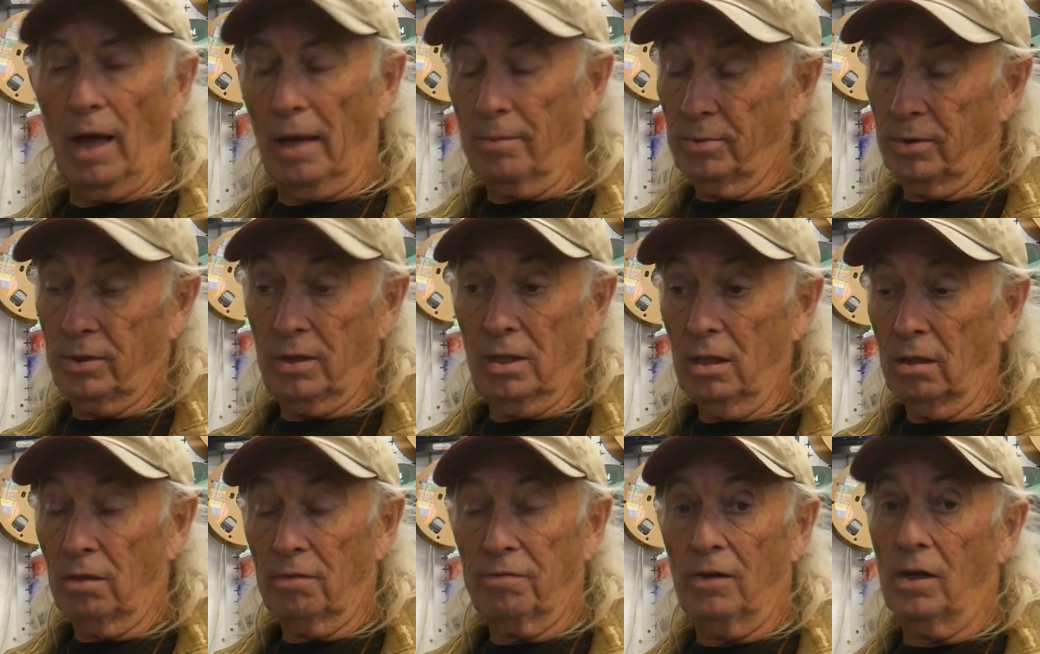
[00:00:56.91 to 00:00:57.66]
I'm
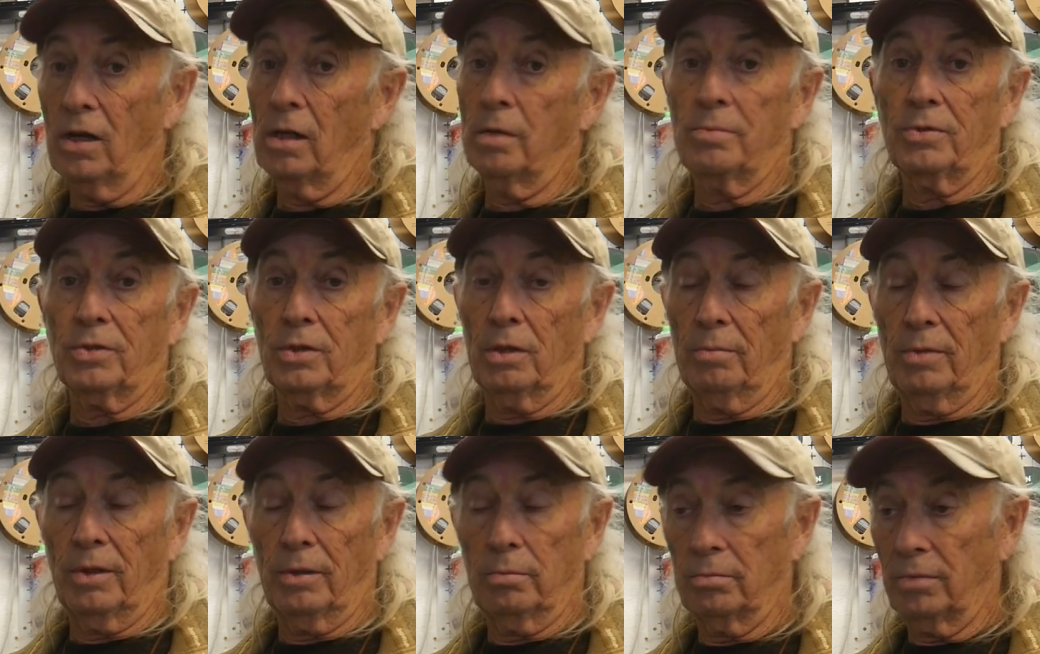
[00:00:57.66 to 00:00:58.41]
seeing farms.
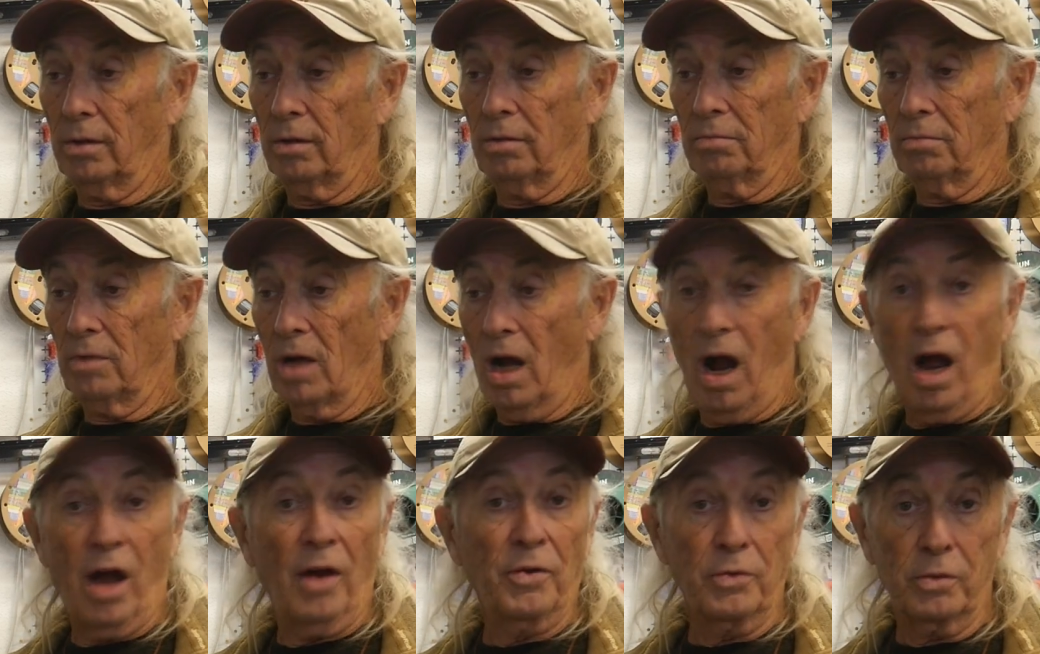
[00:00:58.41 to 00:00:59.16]
Some of them are
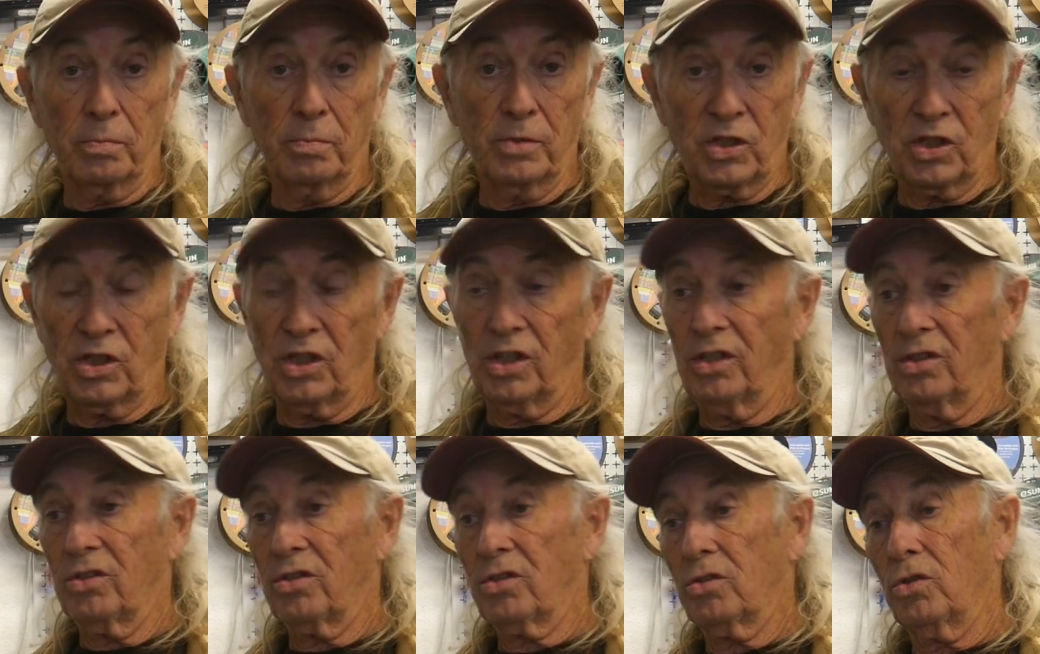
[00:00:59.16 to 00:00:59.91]
100
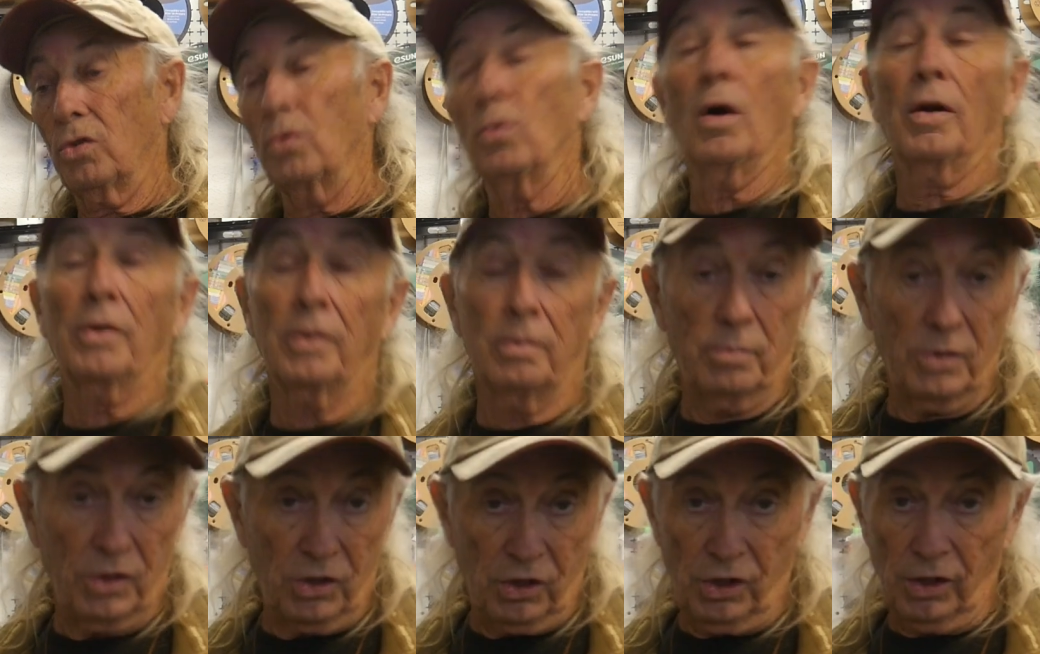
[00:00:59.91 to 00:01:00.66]
machines, 200
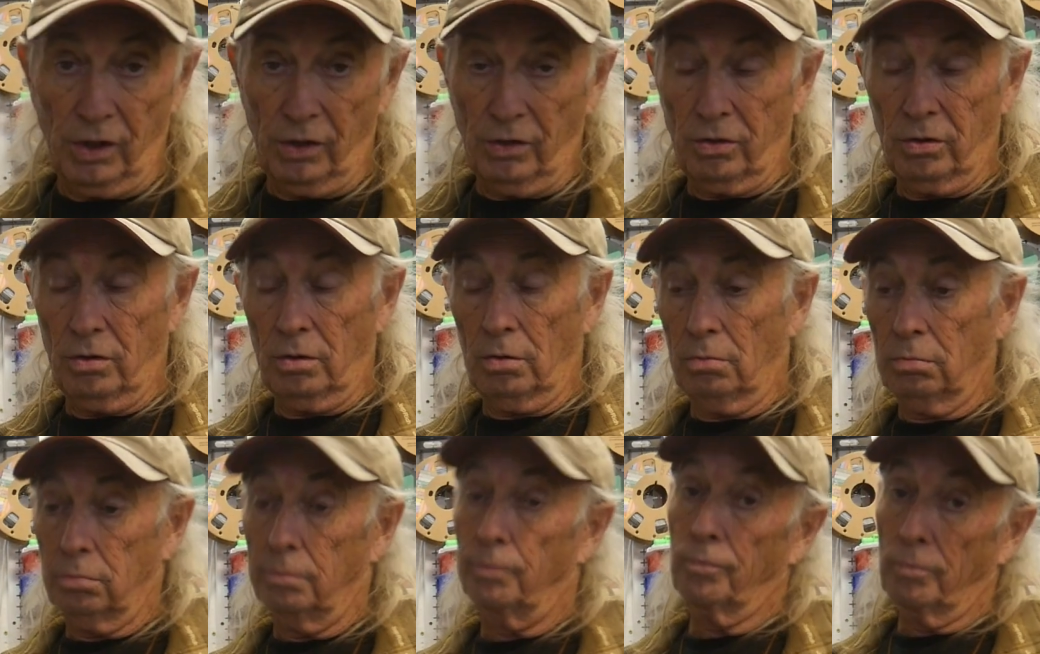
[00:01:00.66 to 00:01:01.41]
machines. You
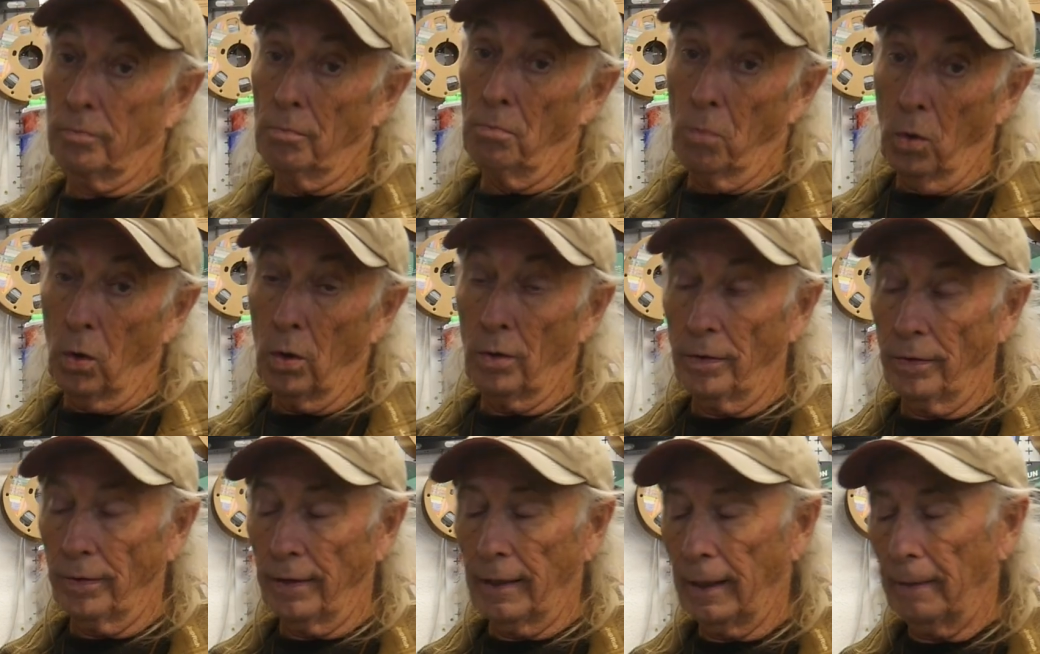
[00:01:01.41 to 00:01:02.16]
know, more
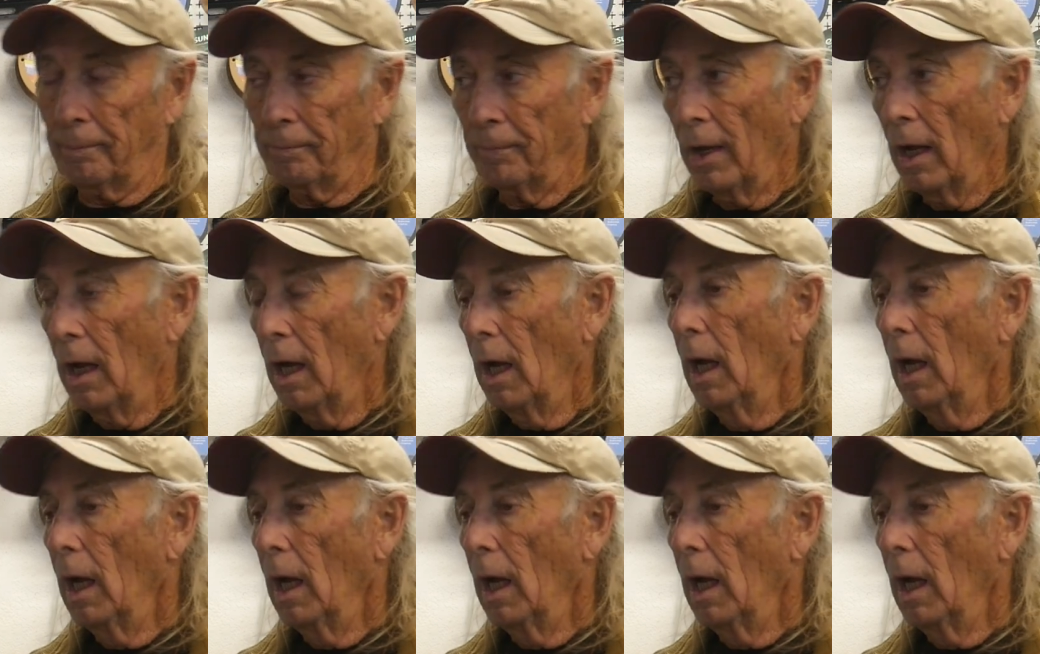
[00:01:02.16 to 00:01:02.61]
than that.